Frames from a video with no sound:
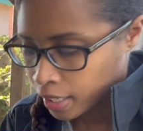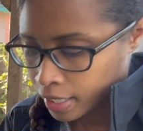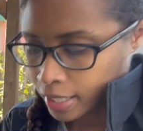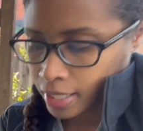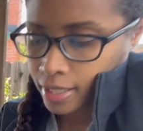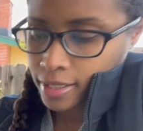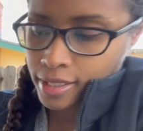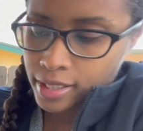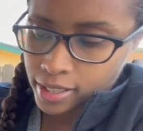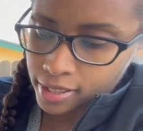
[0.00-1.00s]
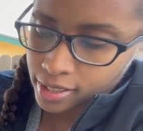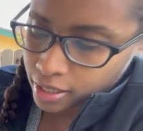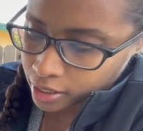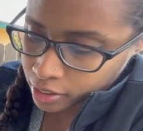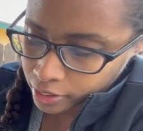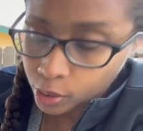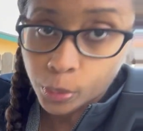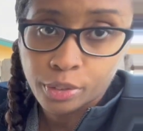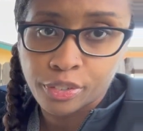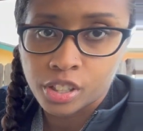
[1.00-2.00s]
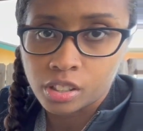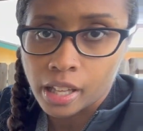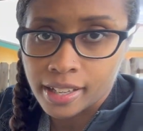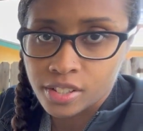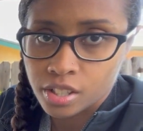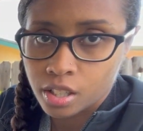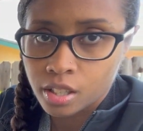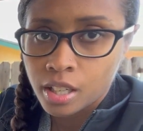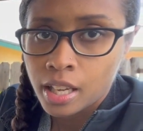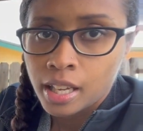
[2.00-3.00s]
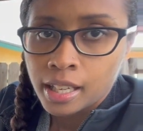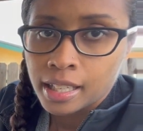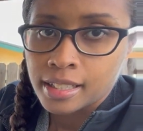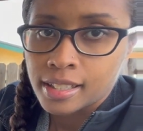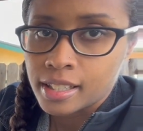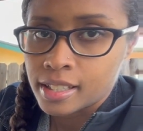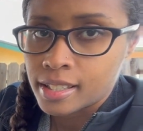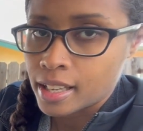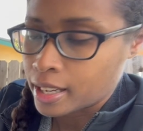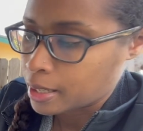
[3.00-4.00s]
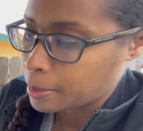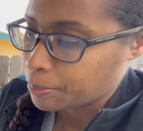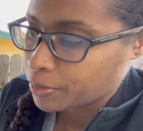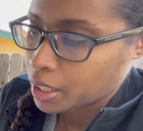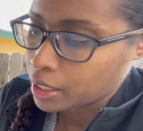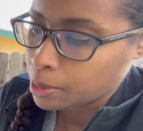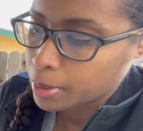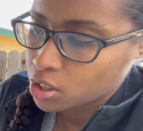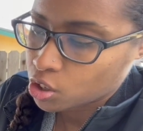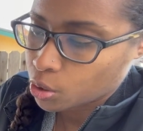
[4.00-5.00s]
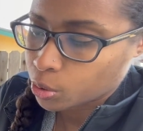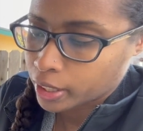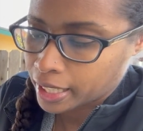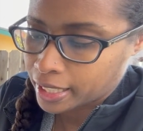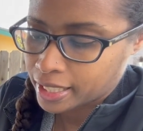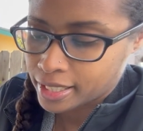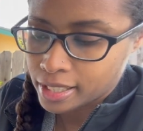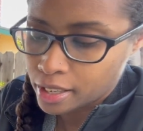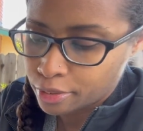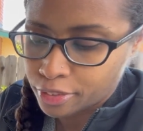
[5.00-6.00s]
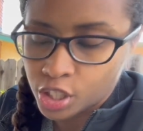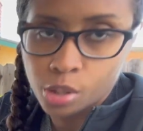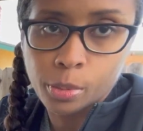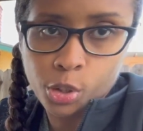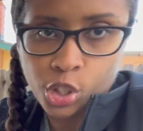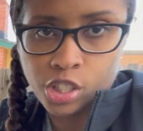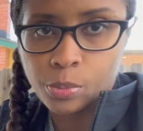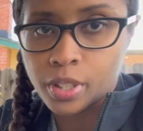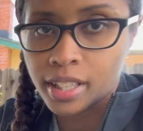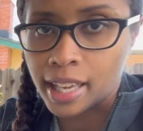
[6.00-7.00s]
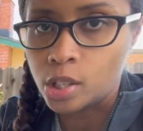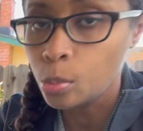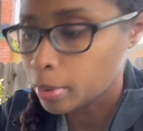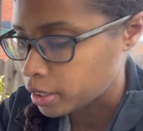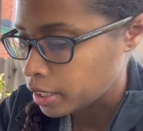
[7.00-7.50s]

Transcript: is this liquid fertilizer. It's this EB Stone Organics fish emulsion with kelp.